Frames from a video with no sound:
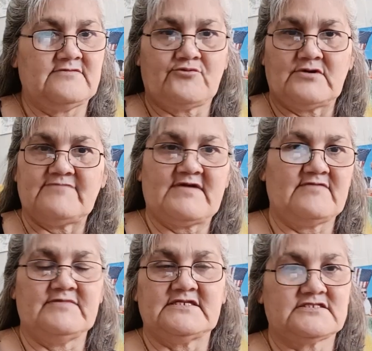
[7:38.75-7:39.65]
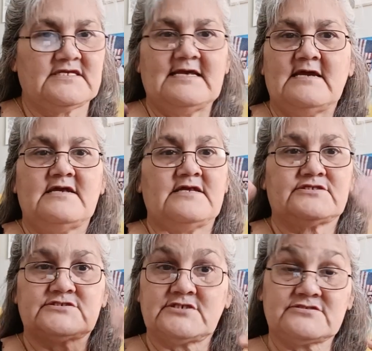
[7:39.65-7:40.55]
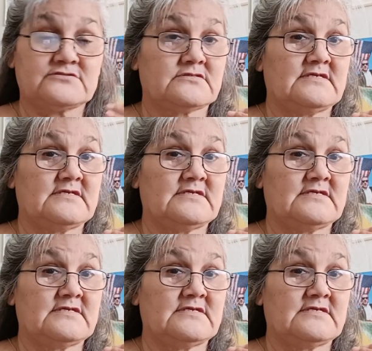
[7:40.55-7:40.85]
and 45 minutes, it's just